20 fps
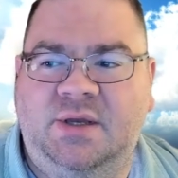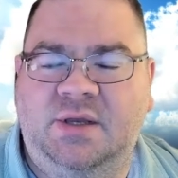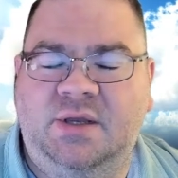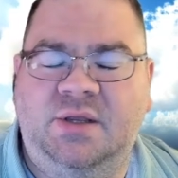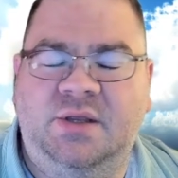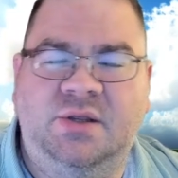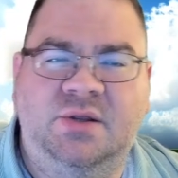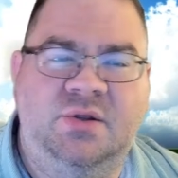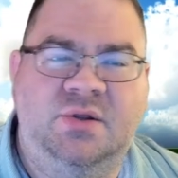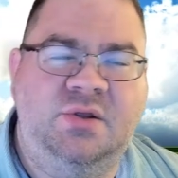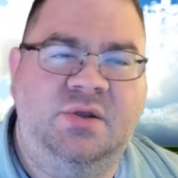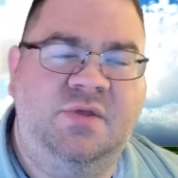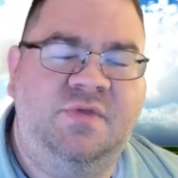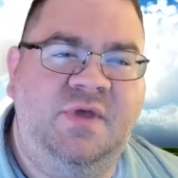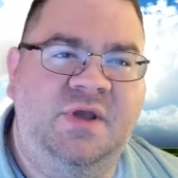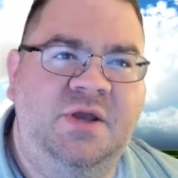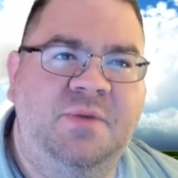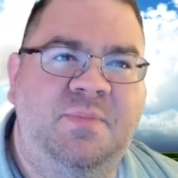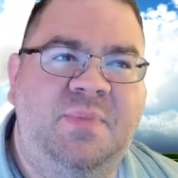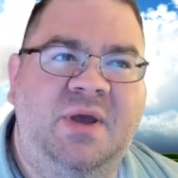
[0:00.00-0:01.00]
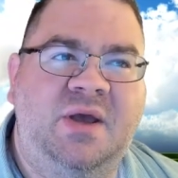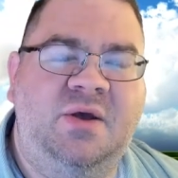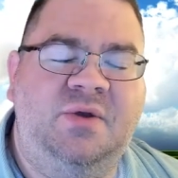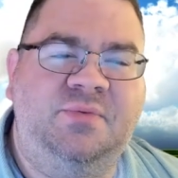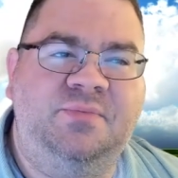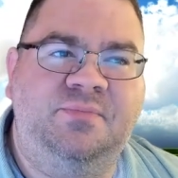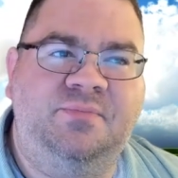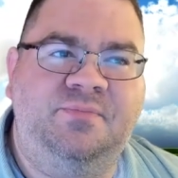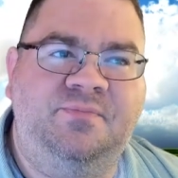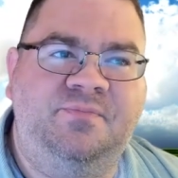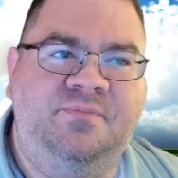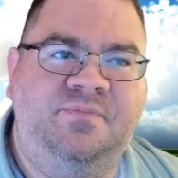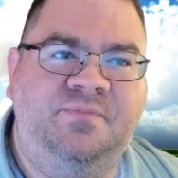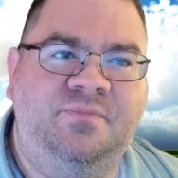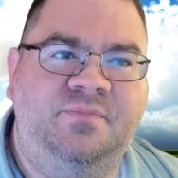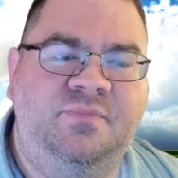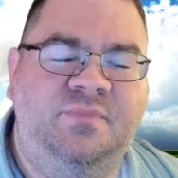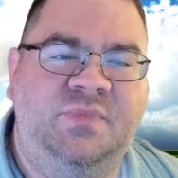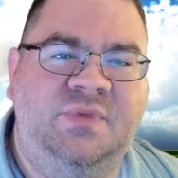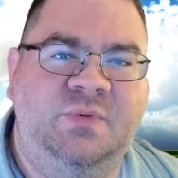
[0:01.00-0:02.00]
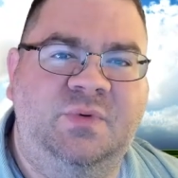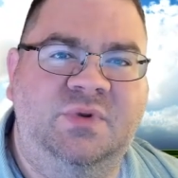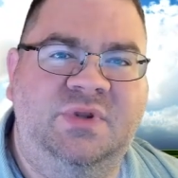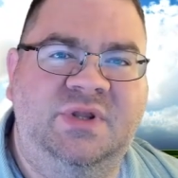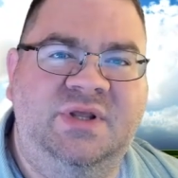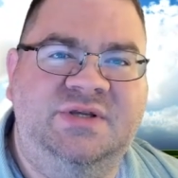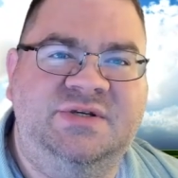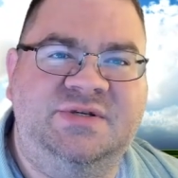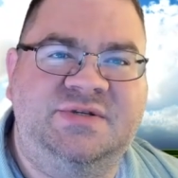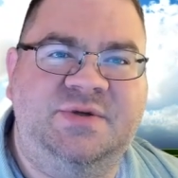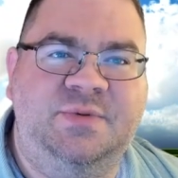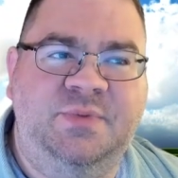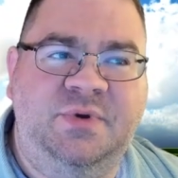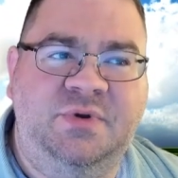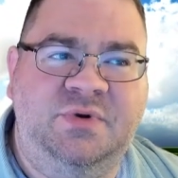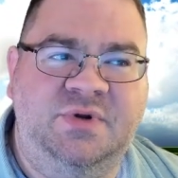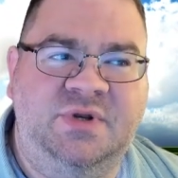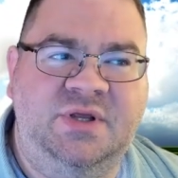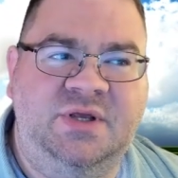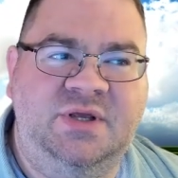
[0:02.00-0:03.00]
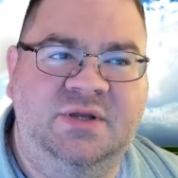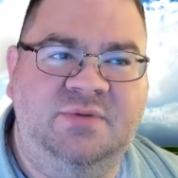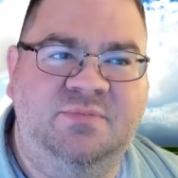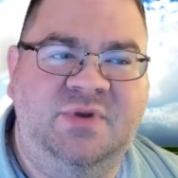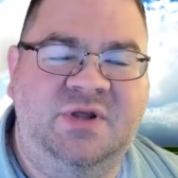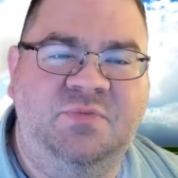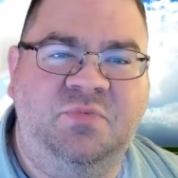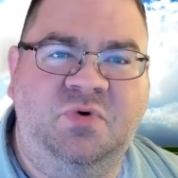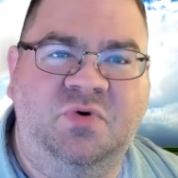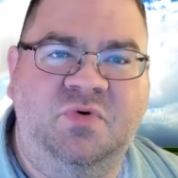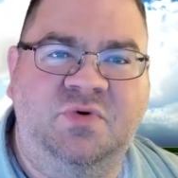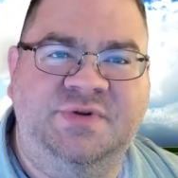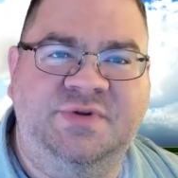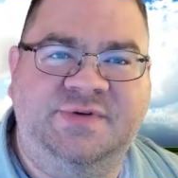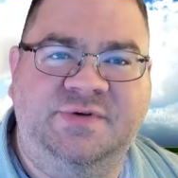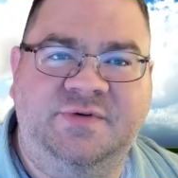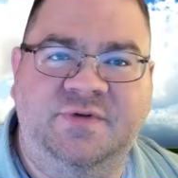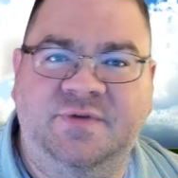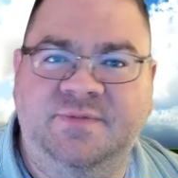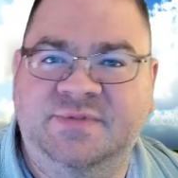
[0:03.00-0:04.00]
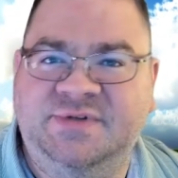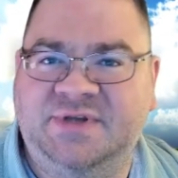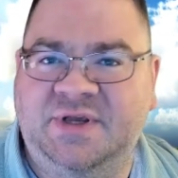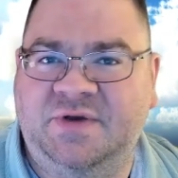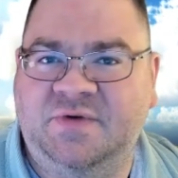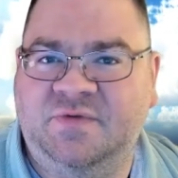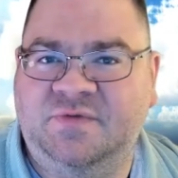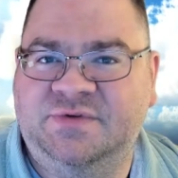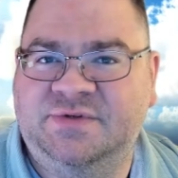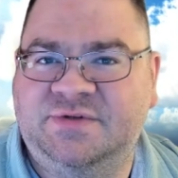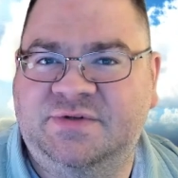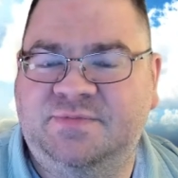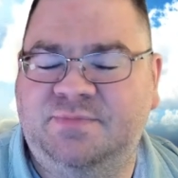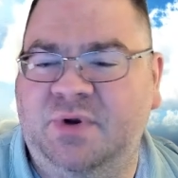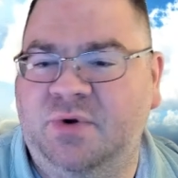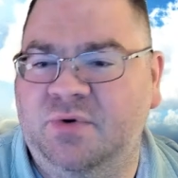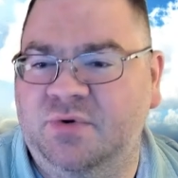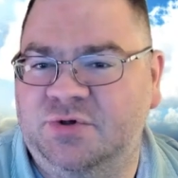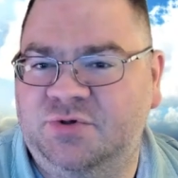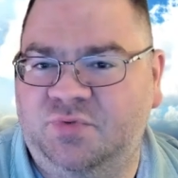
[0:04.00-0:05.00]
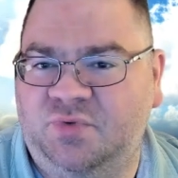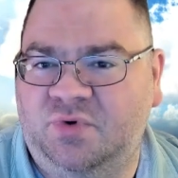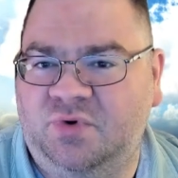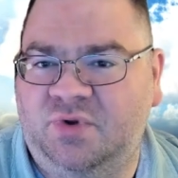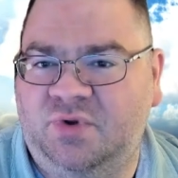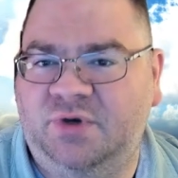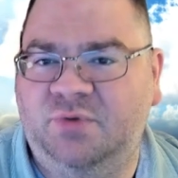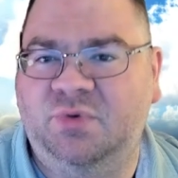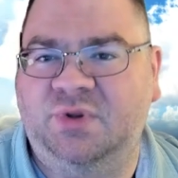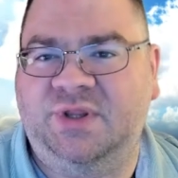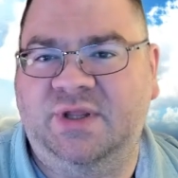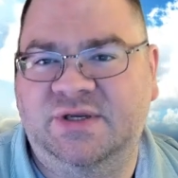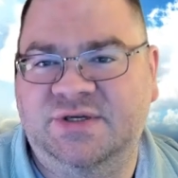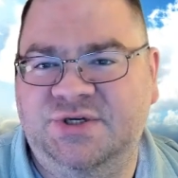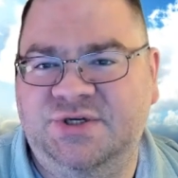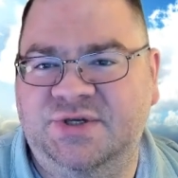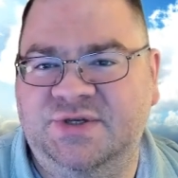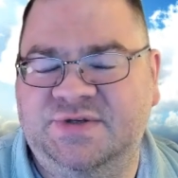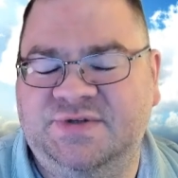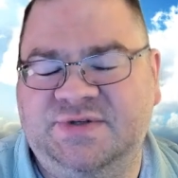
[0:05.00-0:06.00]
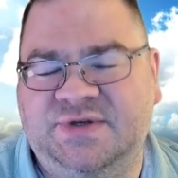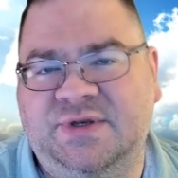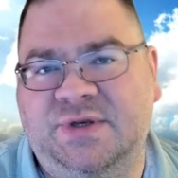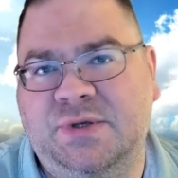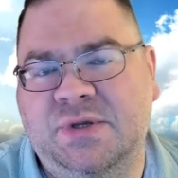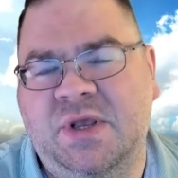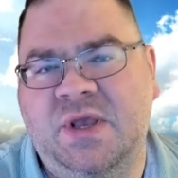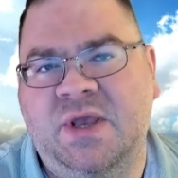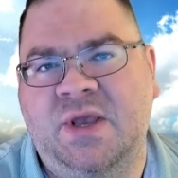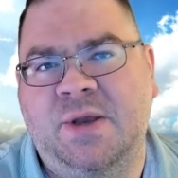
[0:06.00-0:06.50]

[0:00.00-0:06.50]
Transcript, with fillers: You think about the religious community and people who consider themselves spiritual and religious, and